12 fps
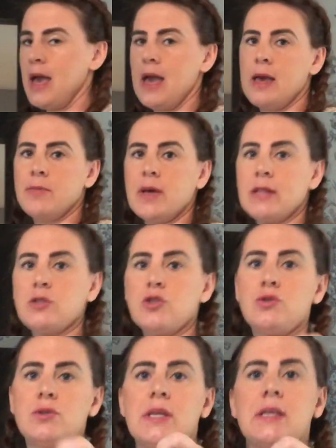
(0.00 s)
Get the
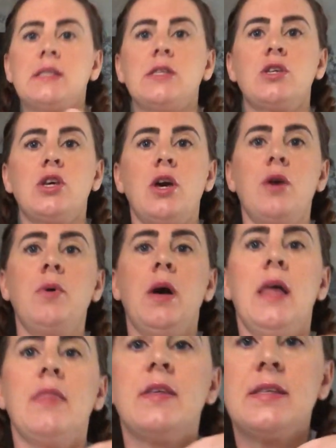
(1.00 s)
260Q,
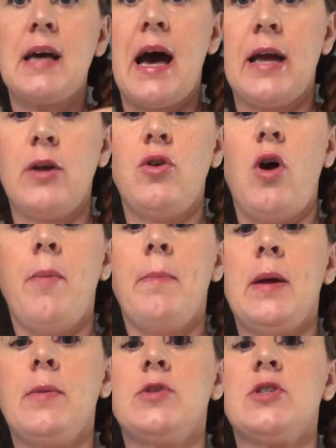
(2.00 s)
the tie and knot
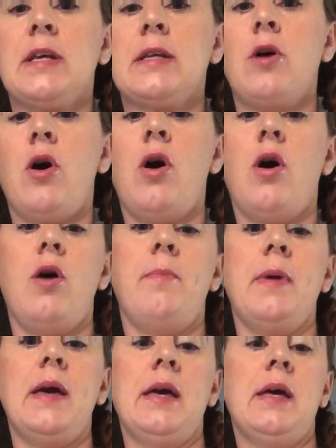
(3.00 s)
bit, which is like the hard
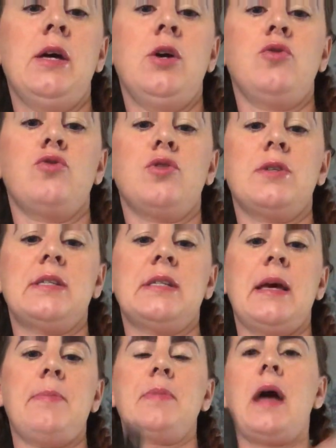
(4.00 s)
bit, just
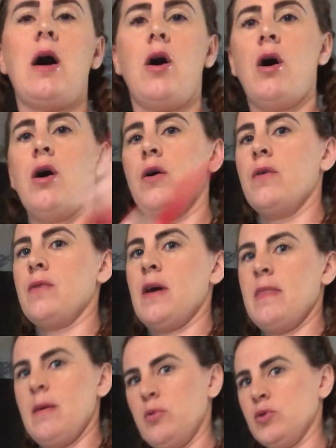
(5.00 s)
snip that off
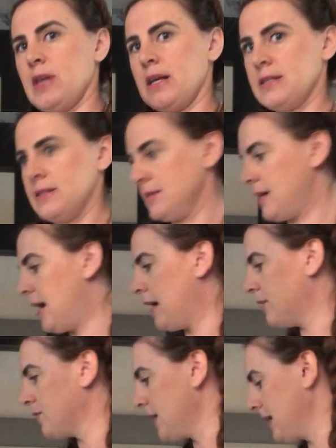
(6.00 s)
and then put that to the
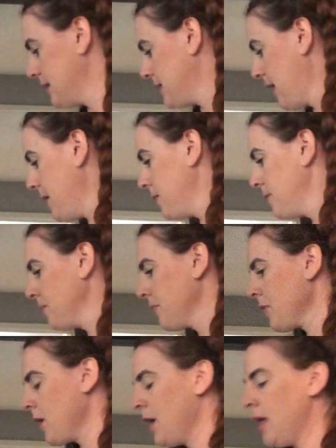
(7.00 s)
side for later.
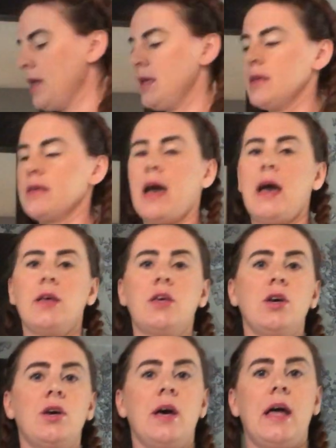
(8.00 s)
Get
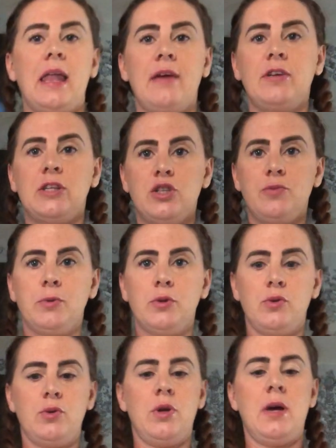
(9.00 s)
your 11-inch
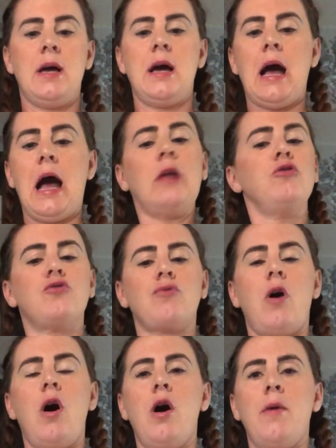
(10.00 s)
balloon and
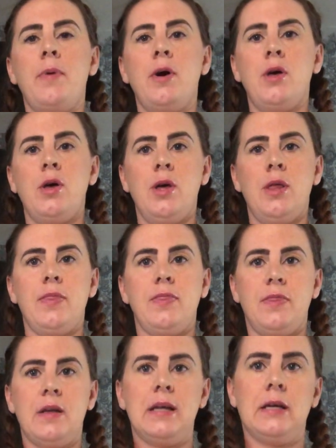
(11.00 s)
drop
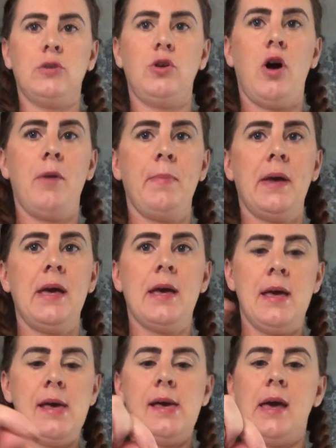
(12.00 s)
the little knot bit
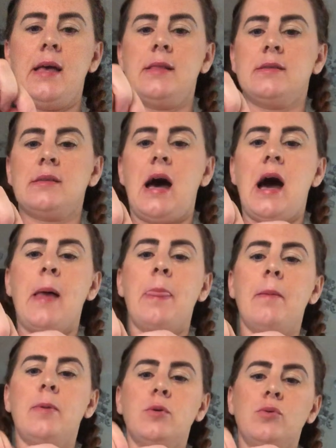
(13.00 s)
inside
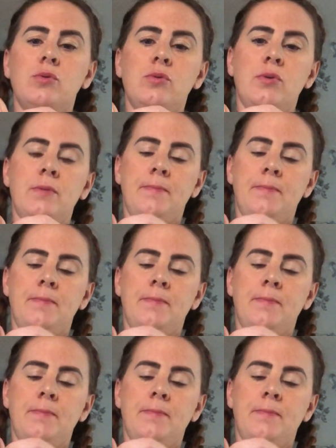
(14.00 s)
the balloon.